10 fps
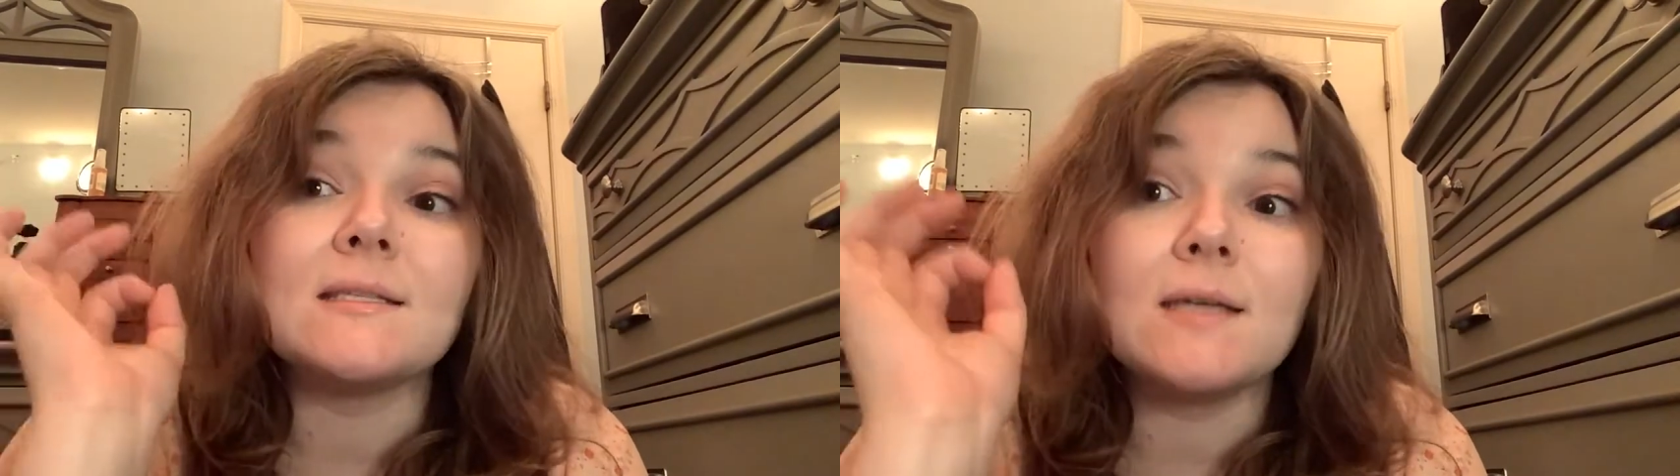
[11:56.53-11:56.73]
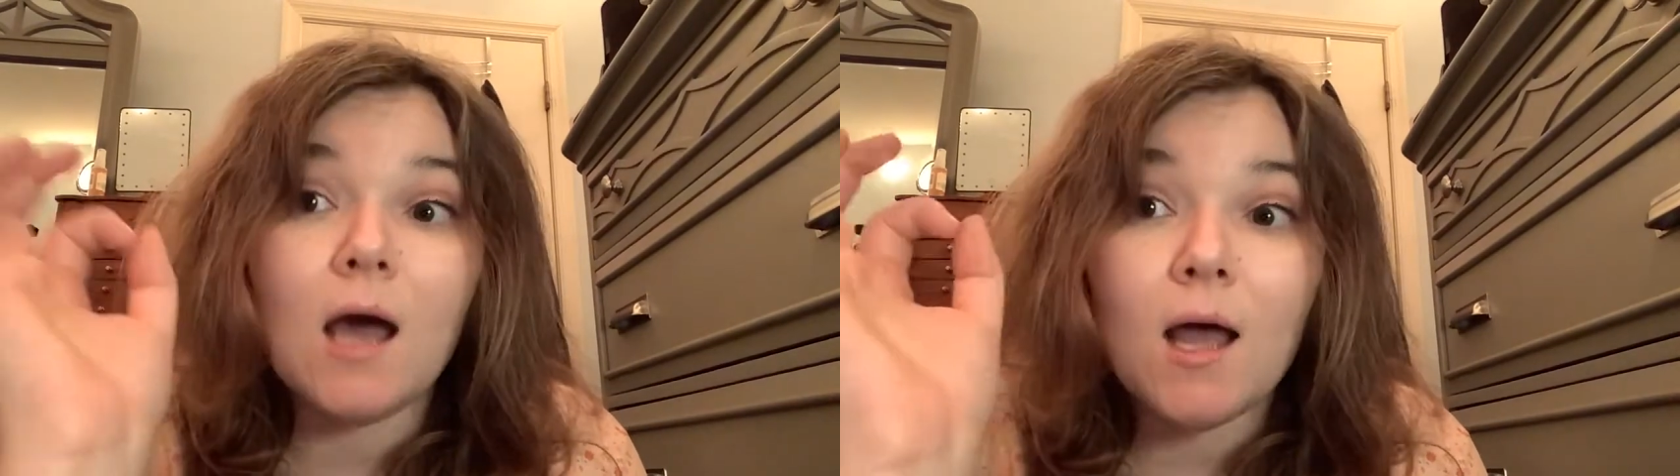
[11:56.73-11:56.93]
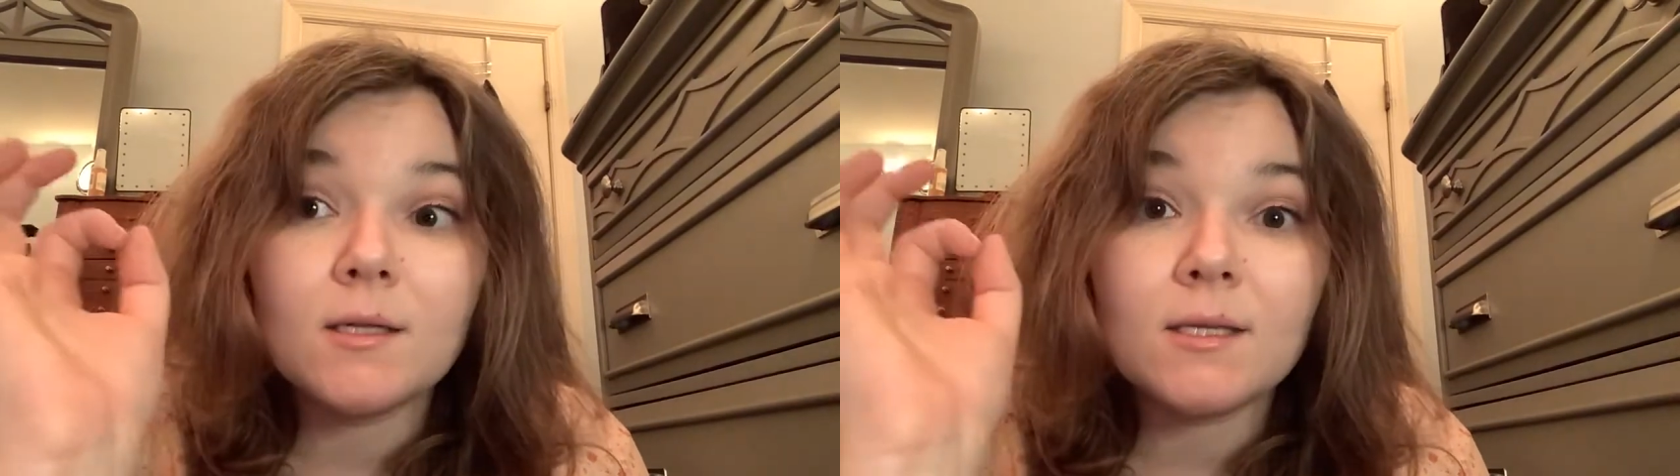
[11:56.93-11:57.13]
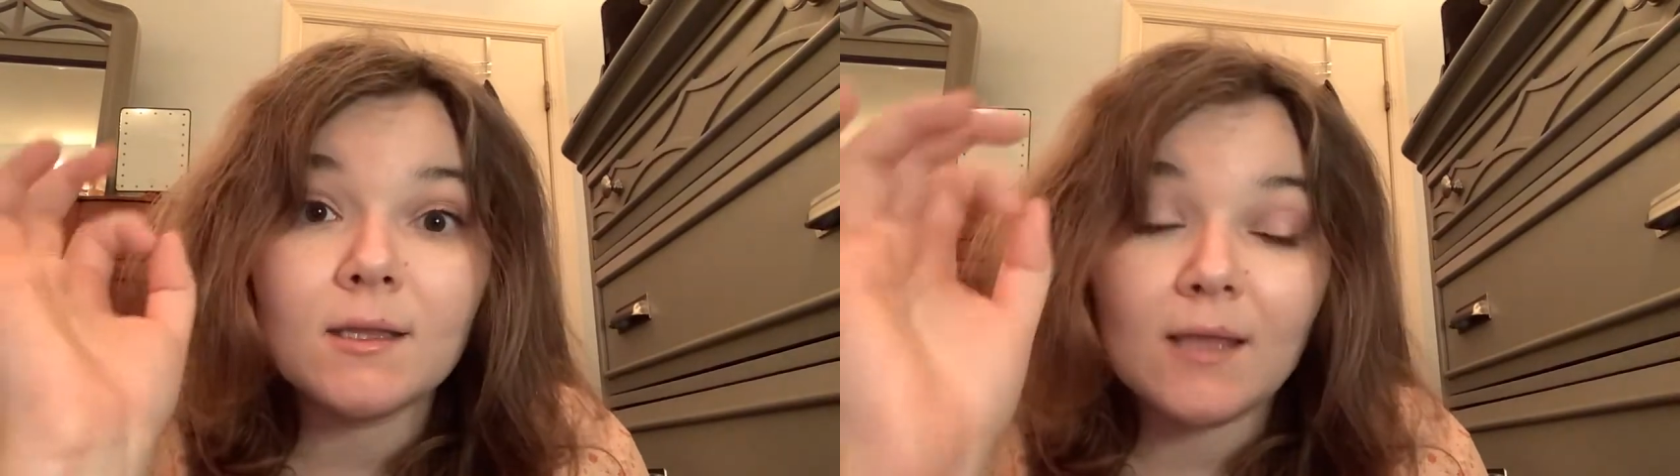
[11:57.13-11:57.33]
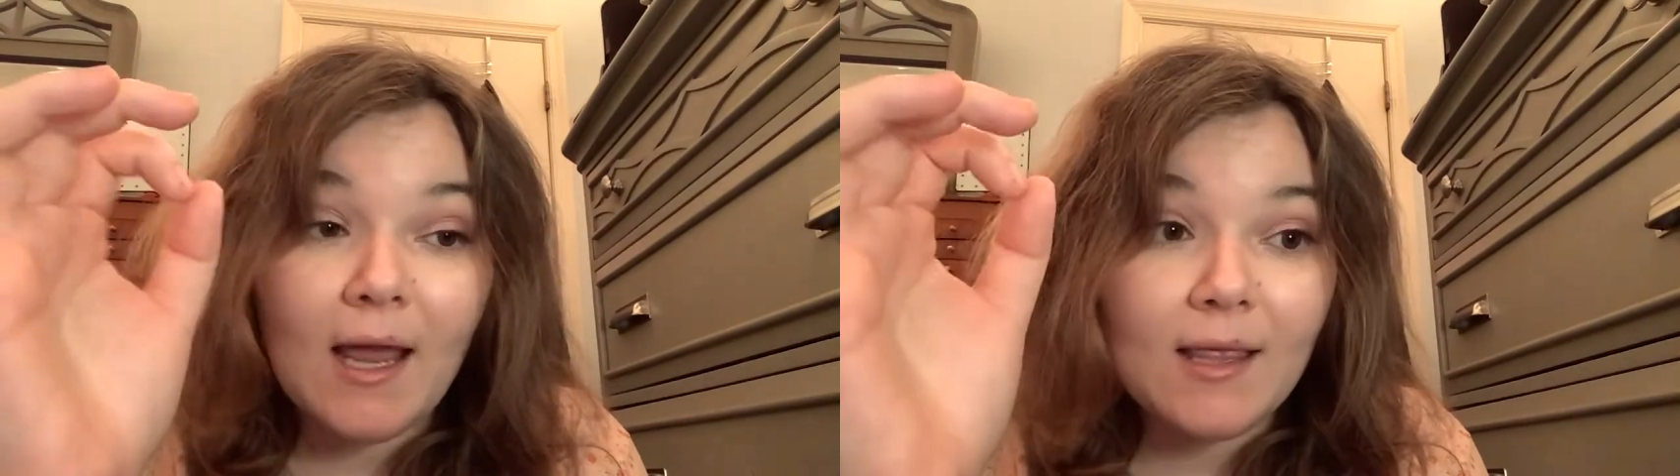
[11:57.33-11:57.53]
not
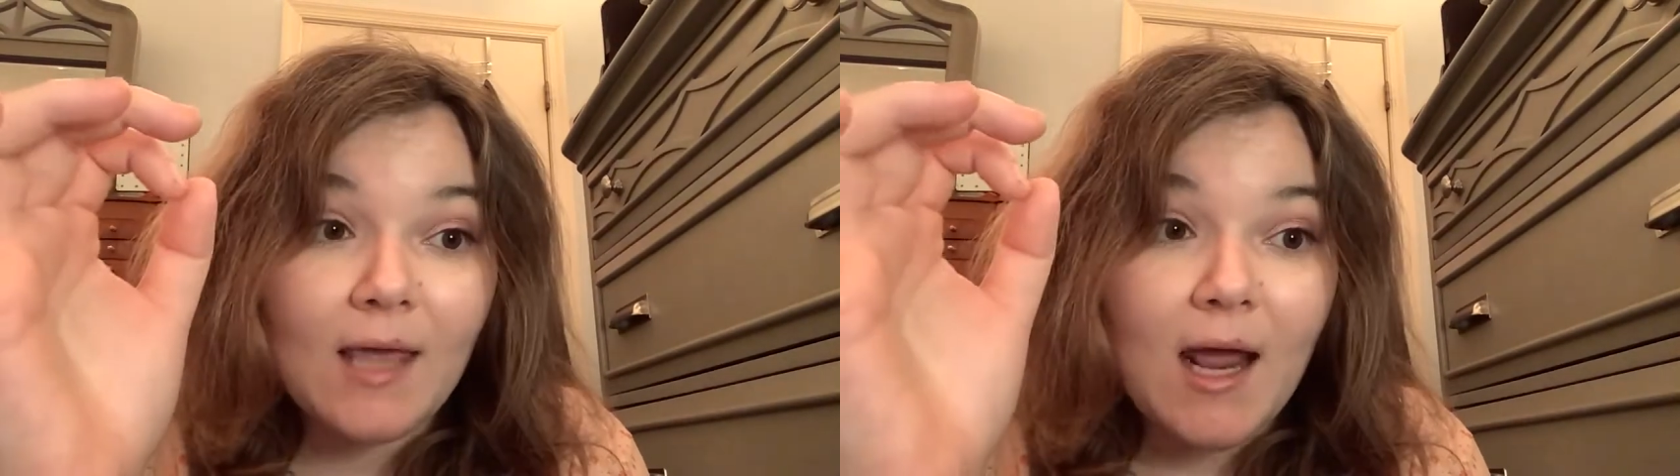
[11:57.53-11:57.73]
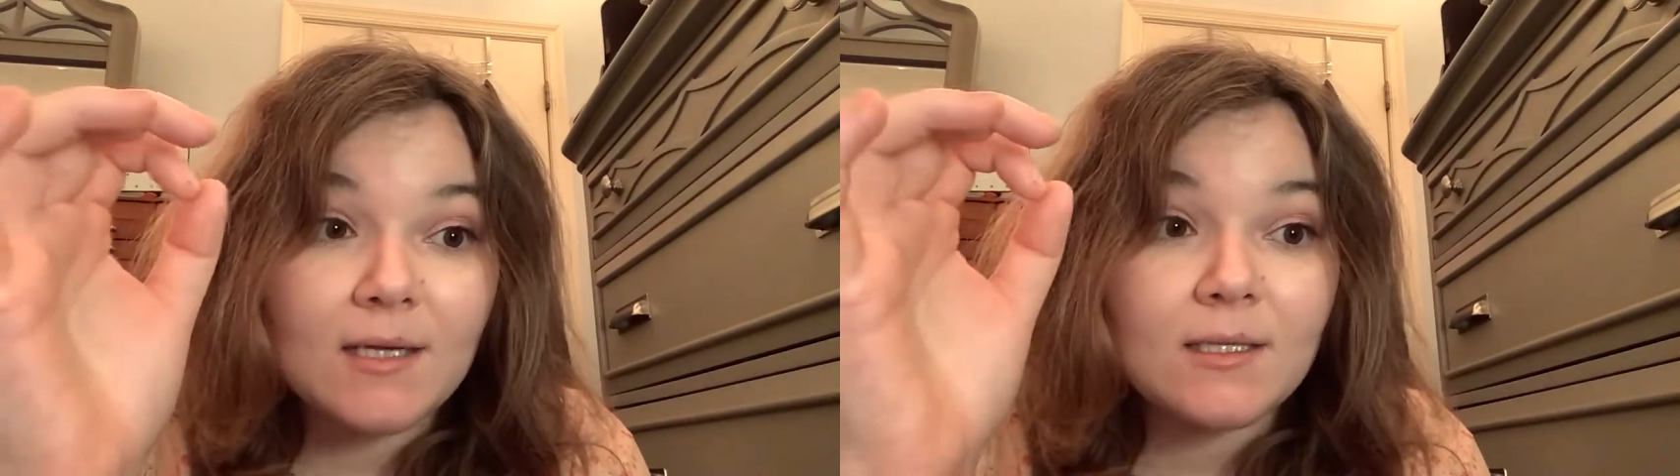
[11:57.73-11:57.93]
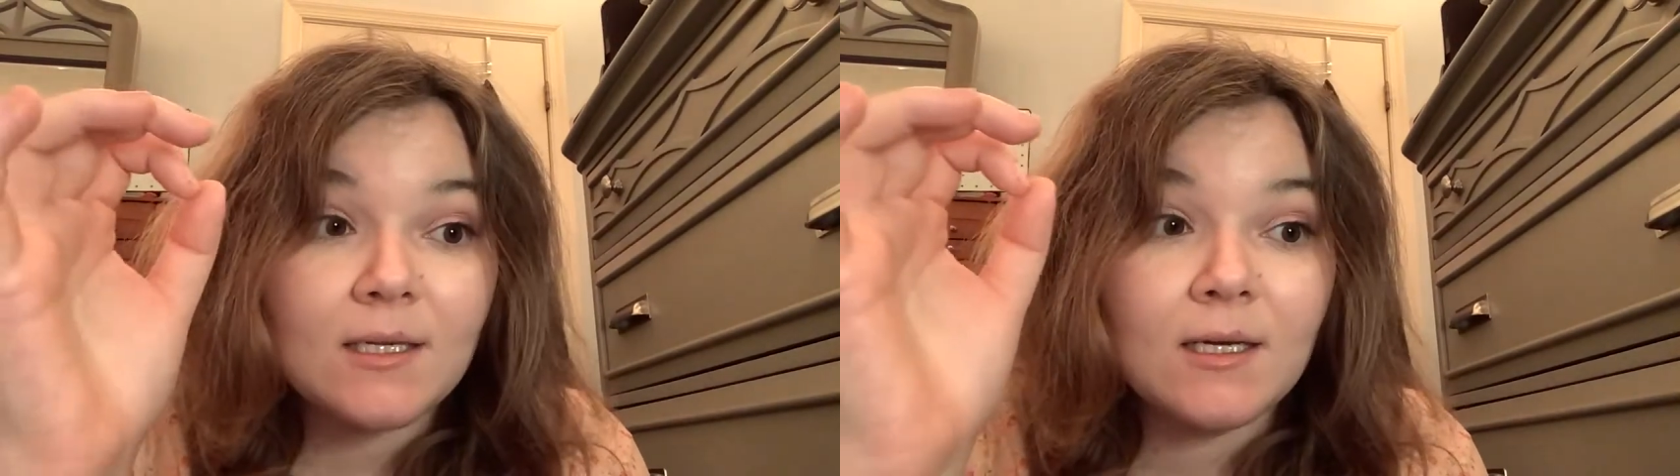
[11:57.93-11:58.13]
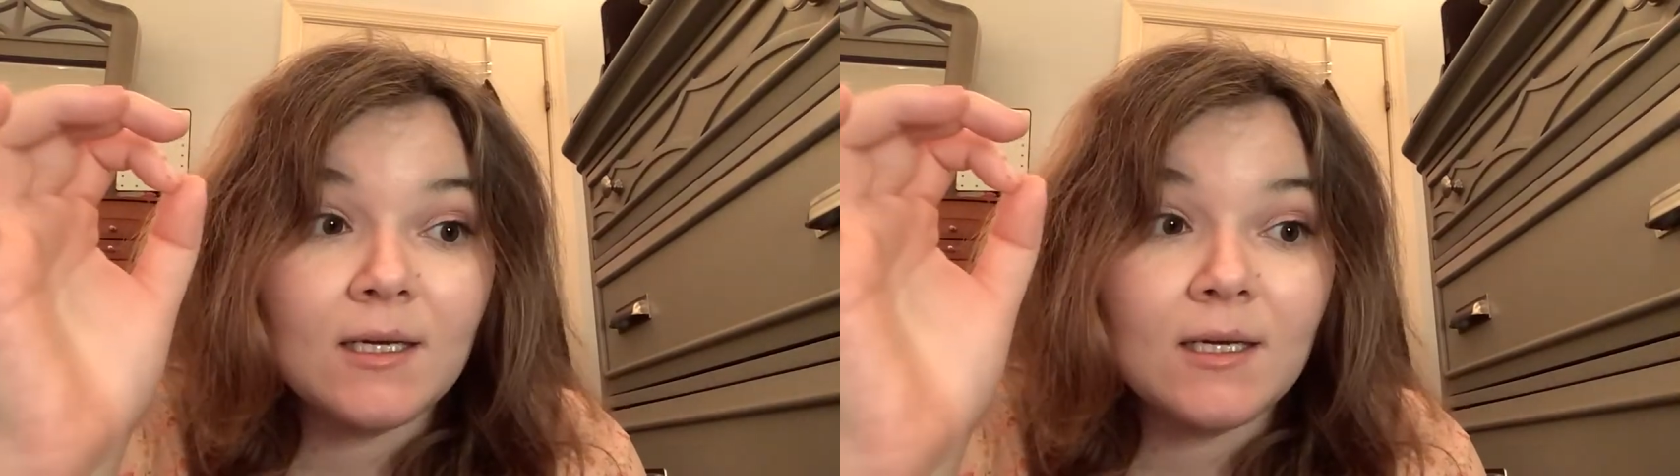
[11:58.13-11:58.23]
like that.